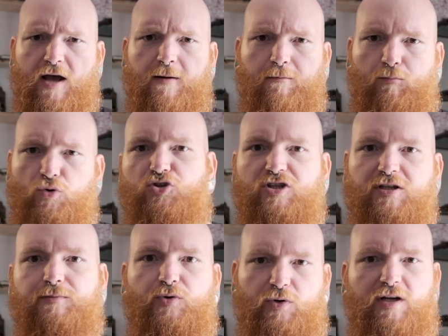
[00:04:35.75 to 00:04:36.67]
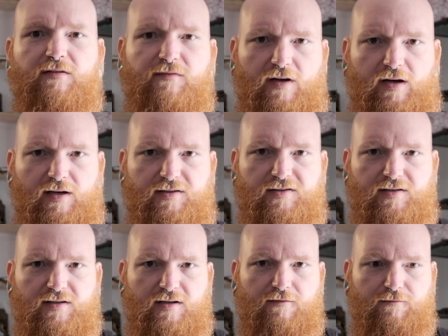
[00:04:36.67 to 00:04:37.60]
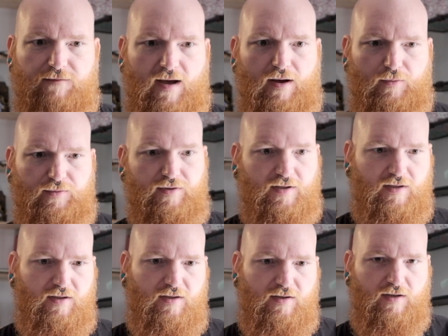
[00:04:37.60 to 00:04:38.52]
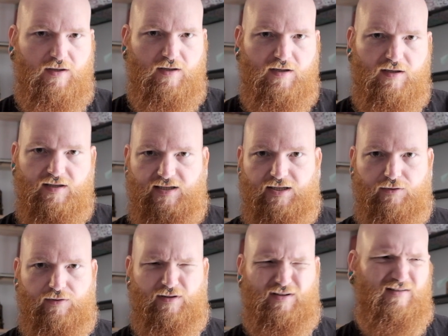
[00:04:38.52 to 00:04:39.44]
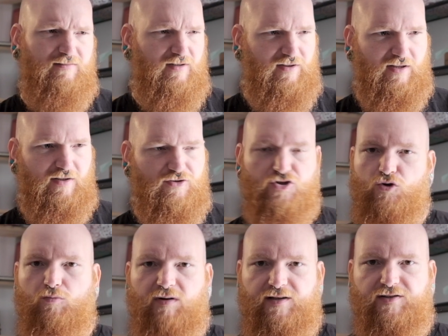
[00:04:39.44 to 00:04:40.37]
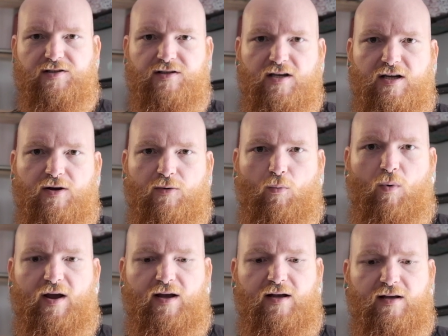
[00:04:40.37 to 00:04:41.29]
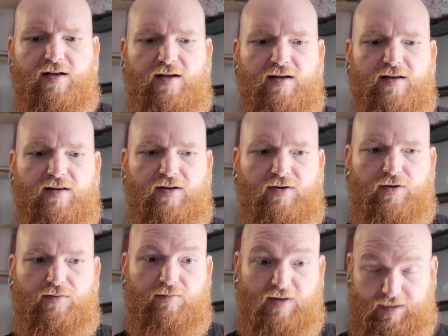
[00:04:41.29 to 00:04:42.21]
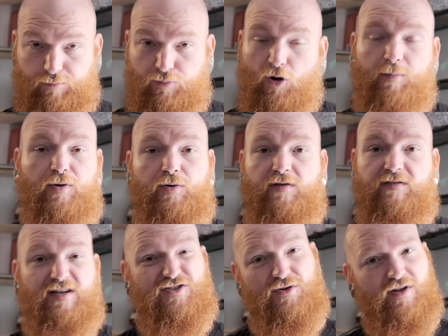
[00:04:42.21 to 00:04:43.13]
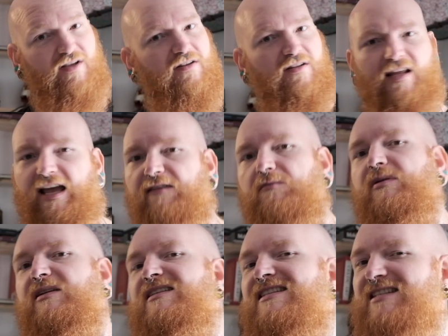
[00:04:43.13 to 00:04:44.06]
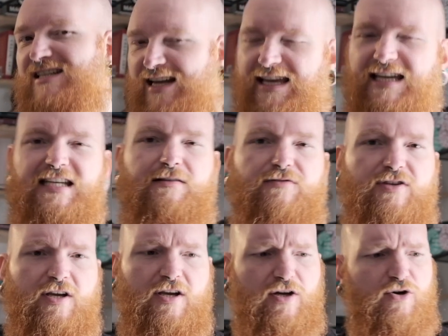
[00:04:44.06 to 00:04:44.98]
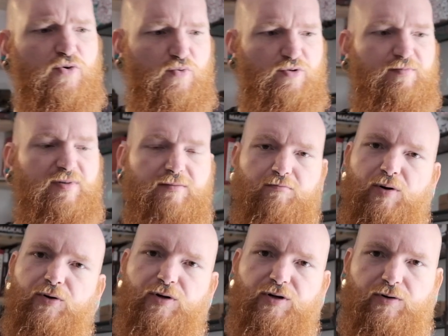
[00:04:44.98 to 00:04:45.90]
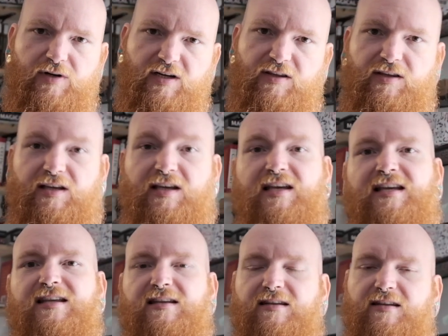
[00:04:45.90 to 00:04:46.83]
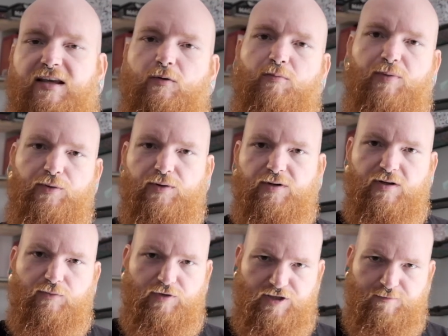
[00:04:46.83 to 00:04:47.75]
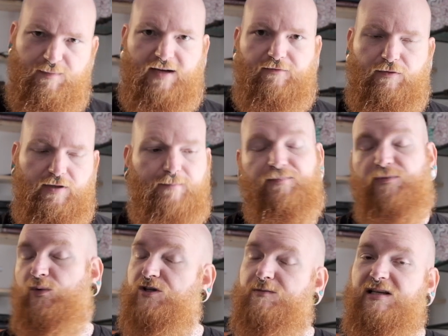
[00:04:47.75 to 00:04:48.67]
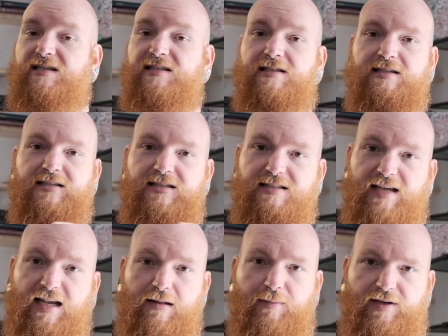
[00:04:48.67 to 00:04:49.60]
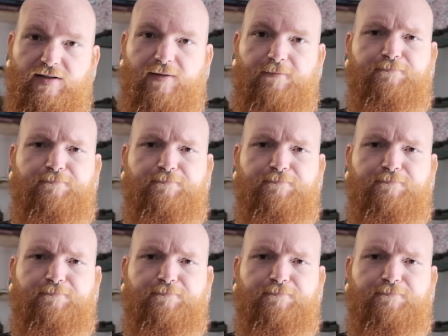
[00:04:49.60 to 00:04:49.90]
Muslim graveyards found here in I think there's 2 places where there are like proper graveyards. So they haven't been slaves who's been buried or anything. They were buried respectfully, which means settlement.